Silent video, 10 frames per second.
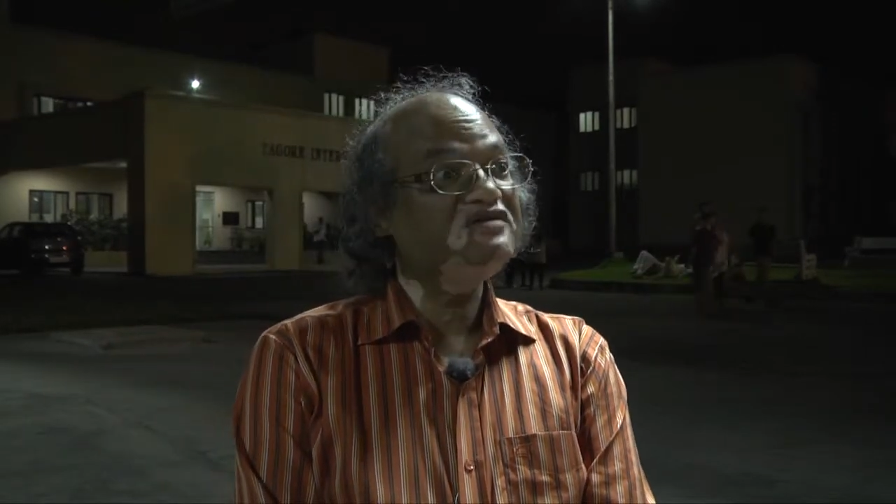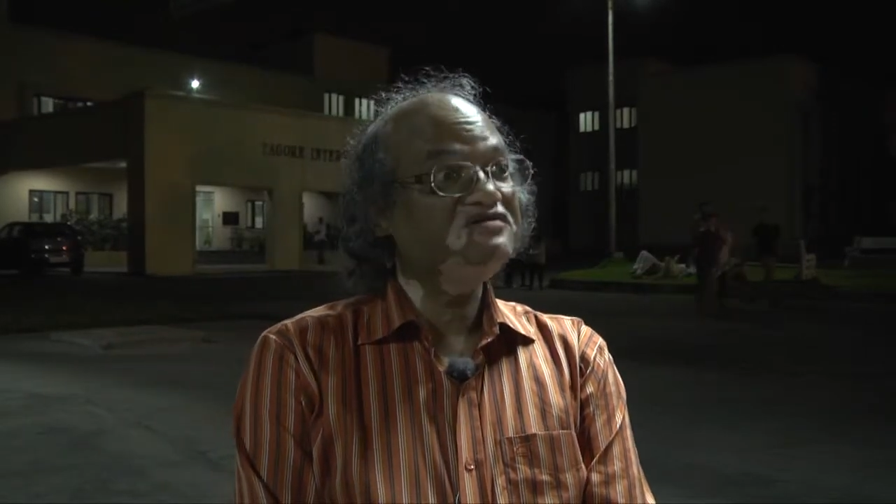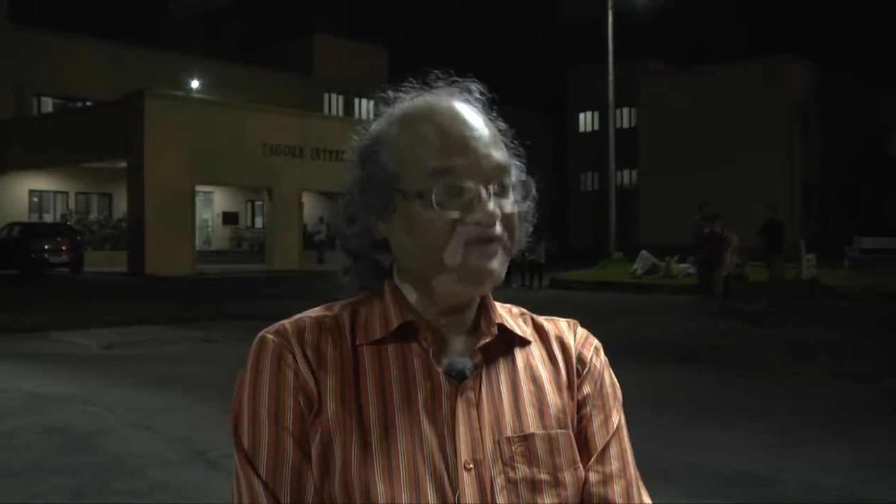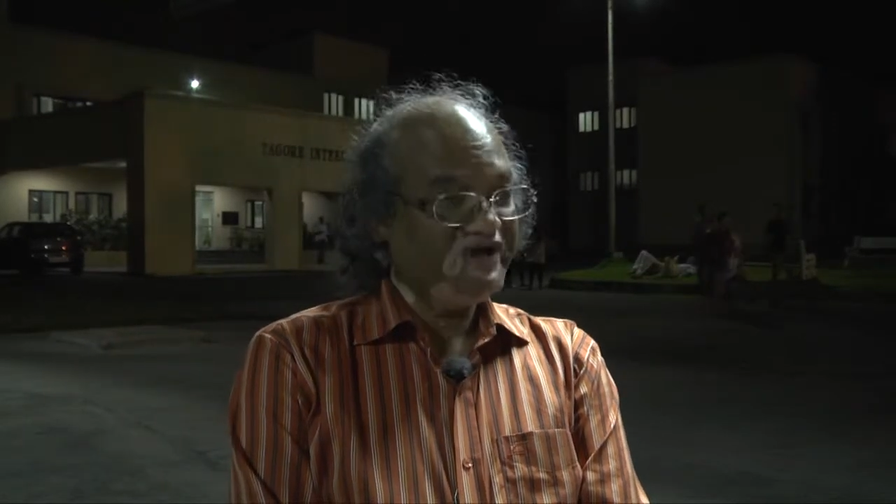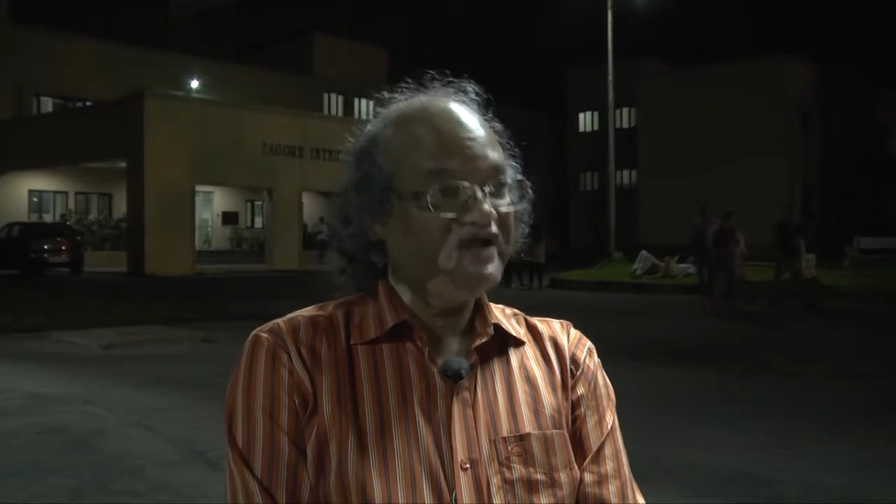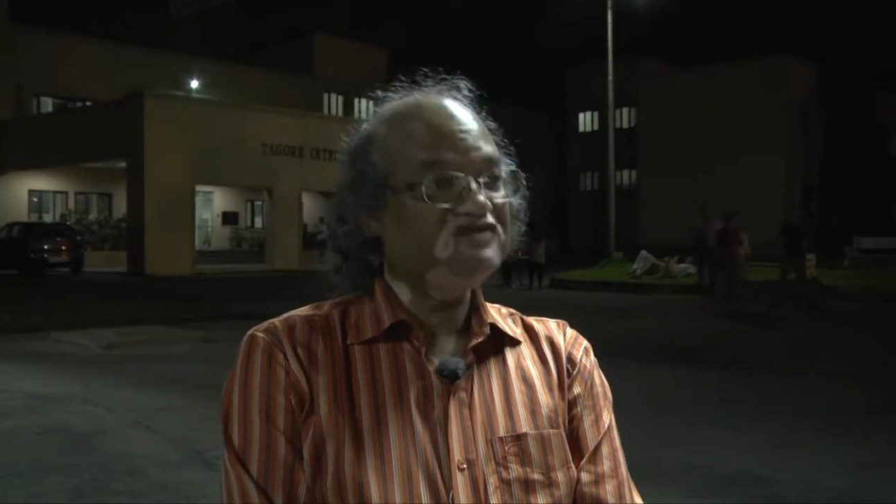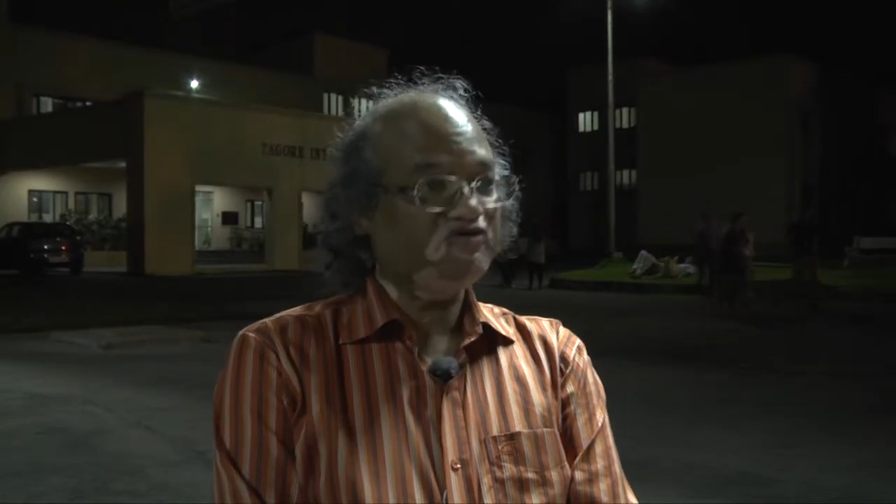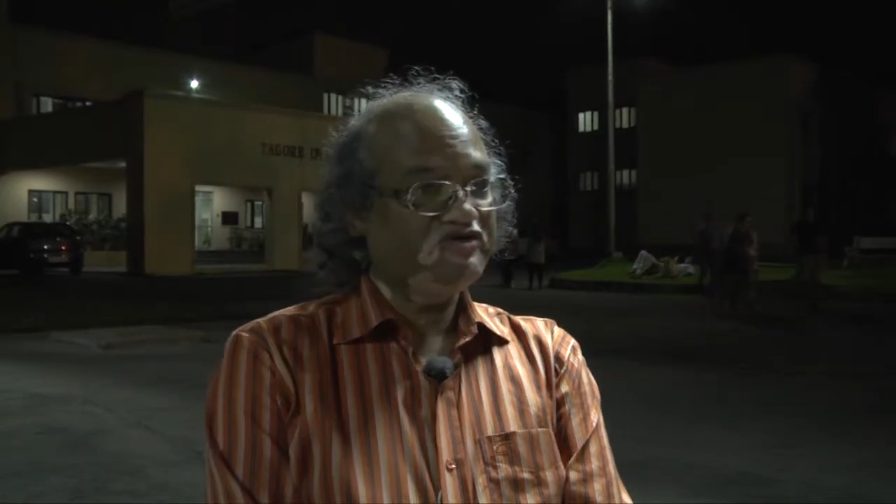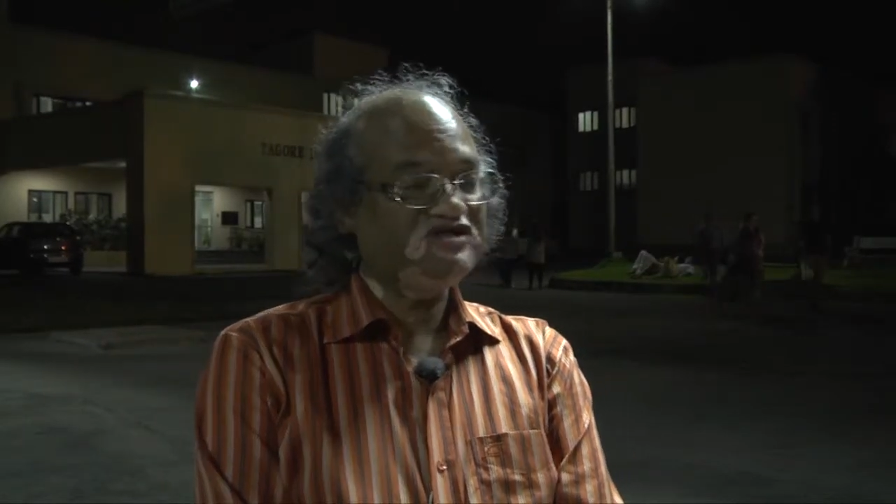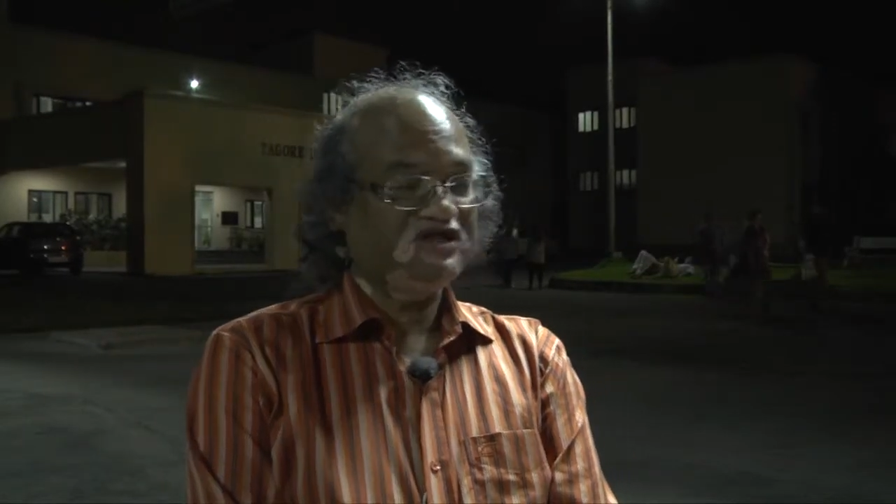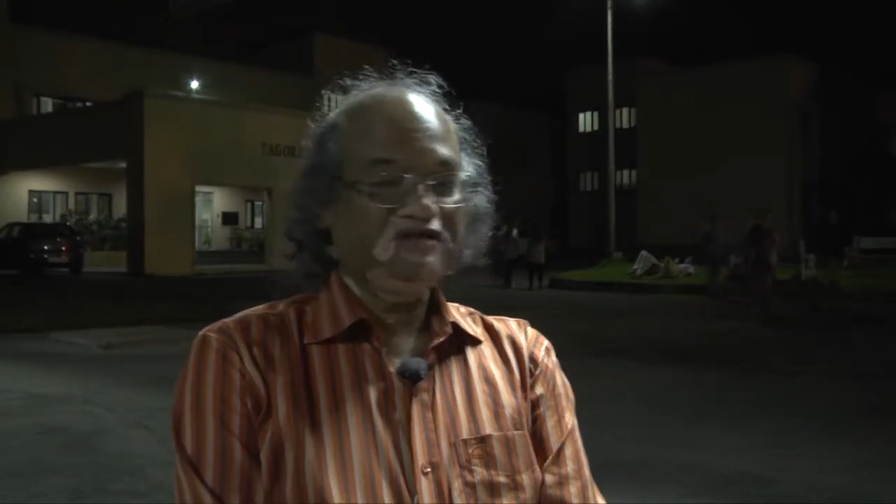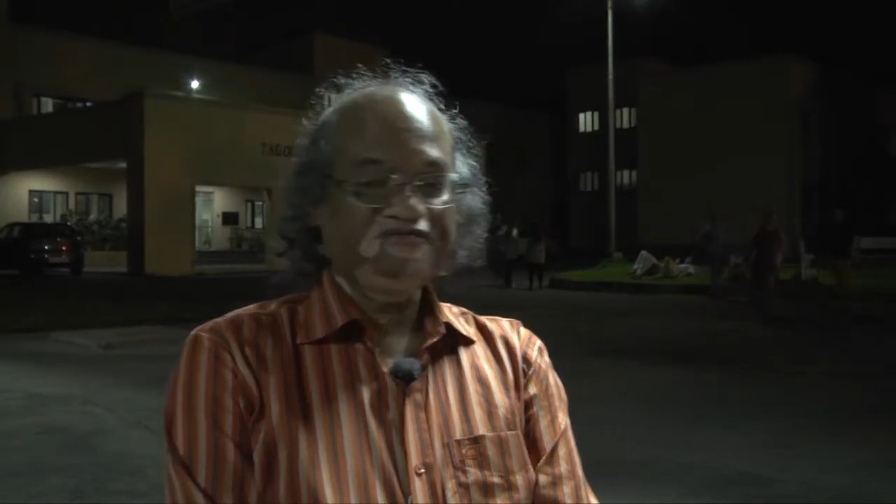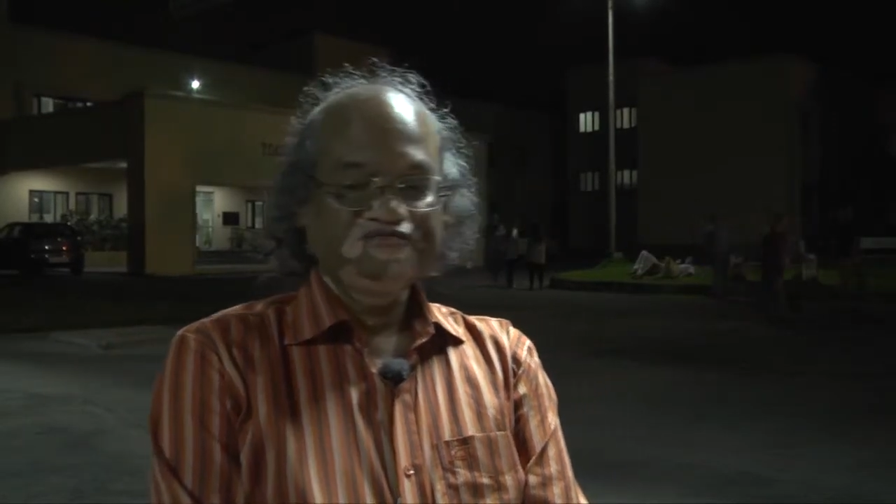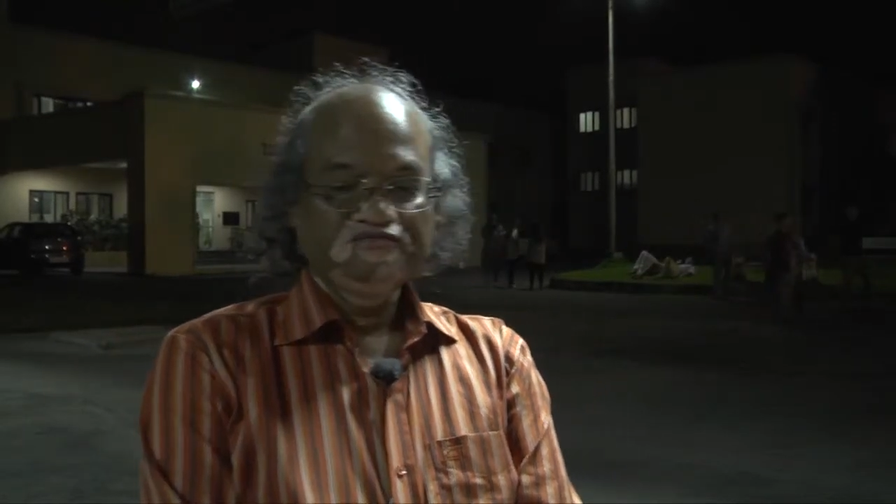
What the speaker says: is very nice question.